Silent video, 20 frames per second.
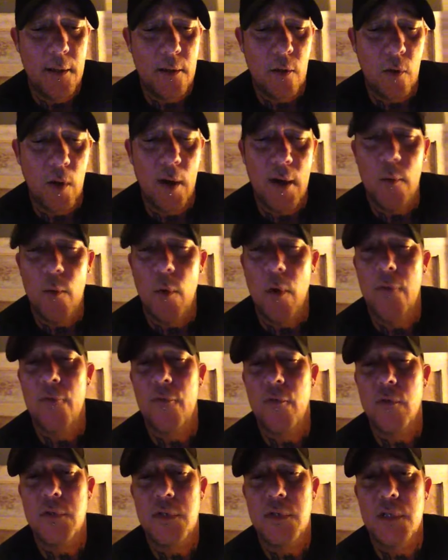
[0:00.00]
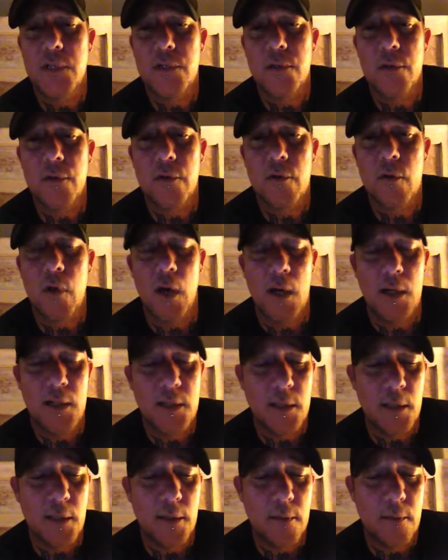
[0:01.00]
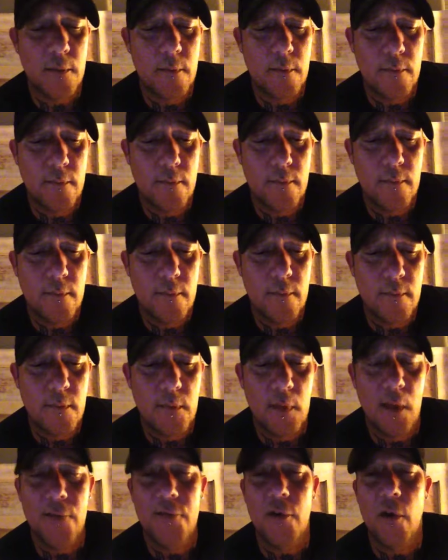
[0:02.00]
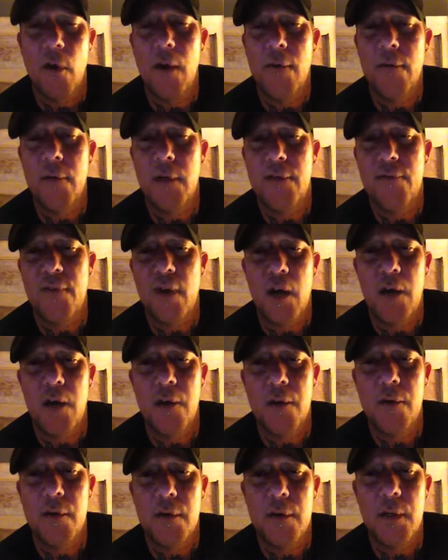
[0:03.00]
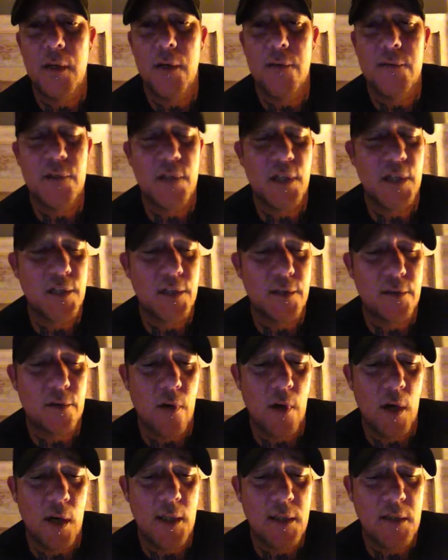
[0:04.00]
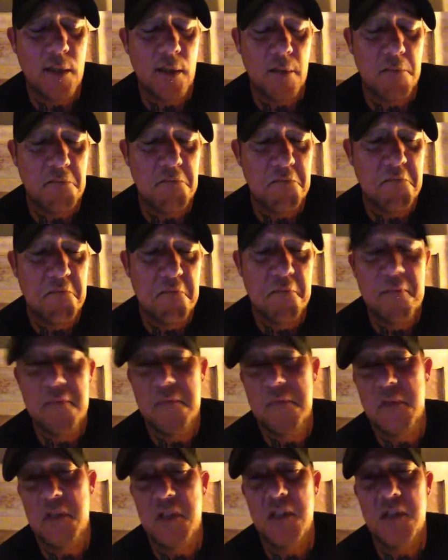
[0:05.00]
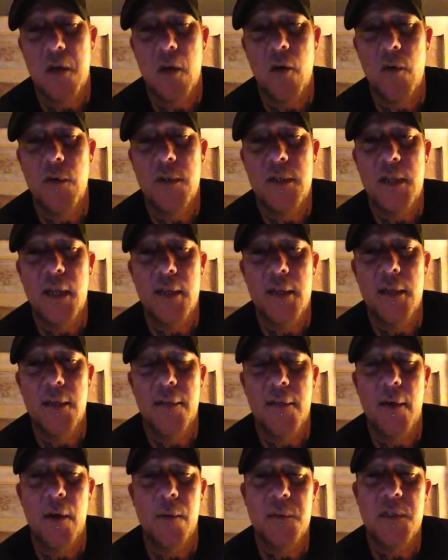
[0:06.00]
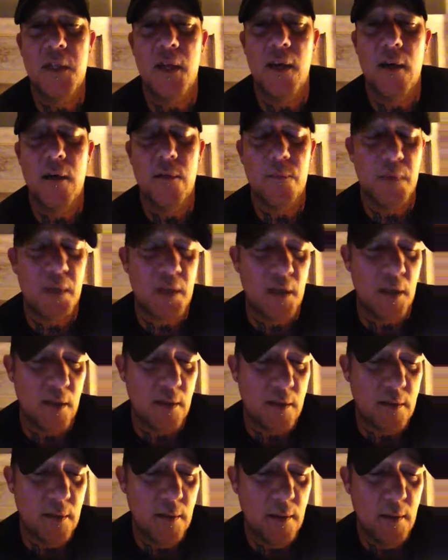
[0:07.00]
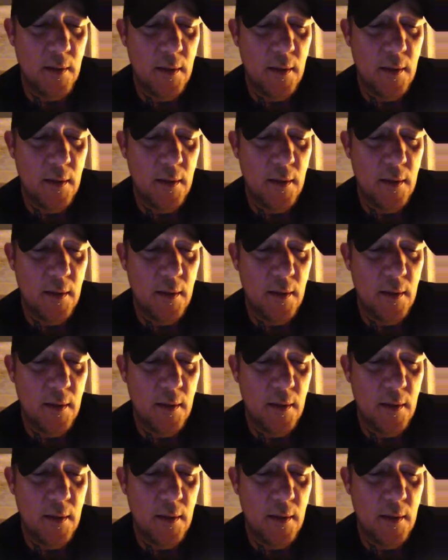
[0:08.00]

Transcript: great, wonderful sister in Christ and loves our Heavenly Father and loves Jesus Christ, and she's always getting the thumbs down because,